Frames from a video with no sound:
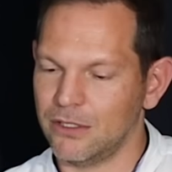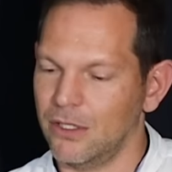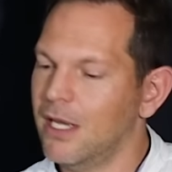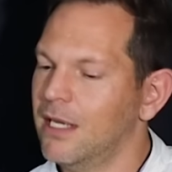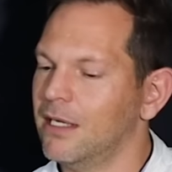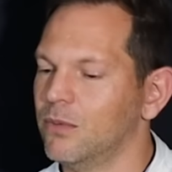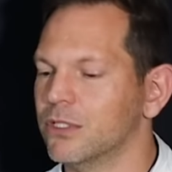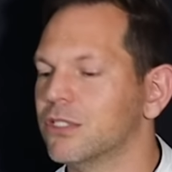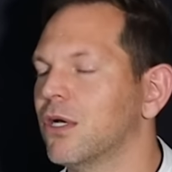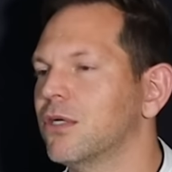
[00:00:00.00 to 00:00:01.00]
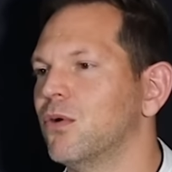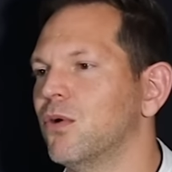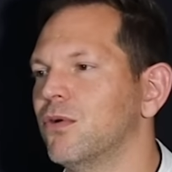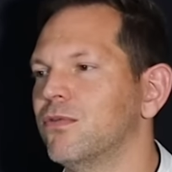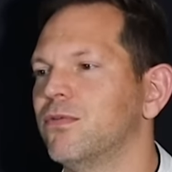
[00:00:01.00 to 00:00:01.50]
So it will start
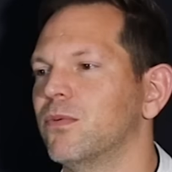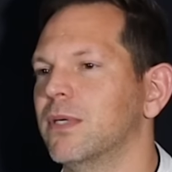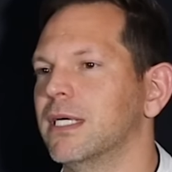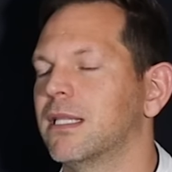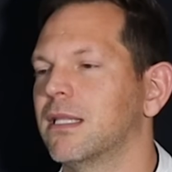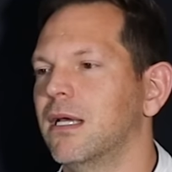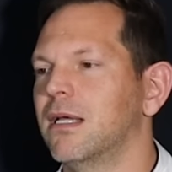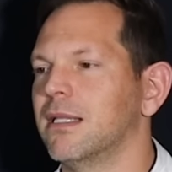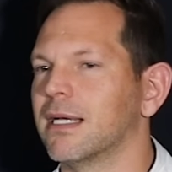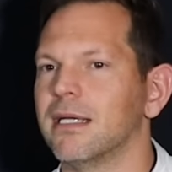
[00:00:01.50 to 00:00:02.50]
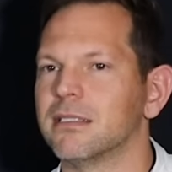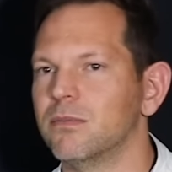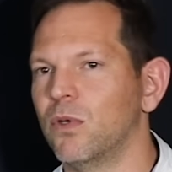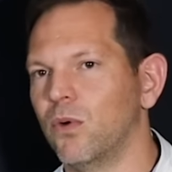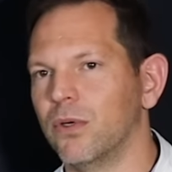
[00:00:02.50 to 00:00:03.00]
off with the
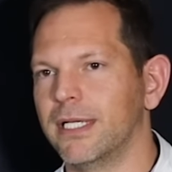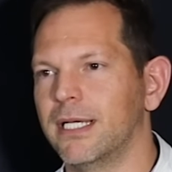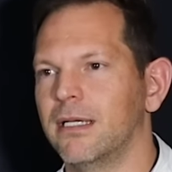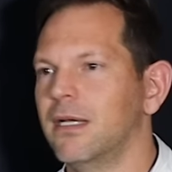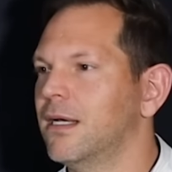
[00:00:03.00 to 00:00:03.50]
customer order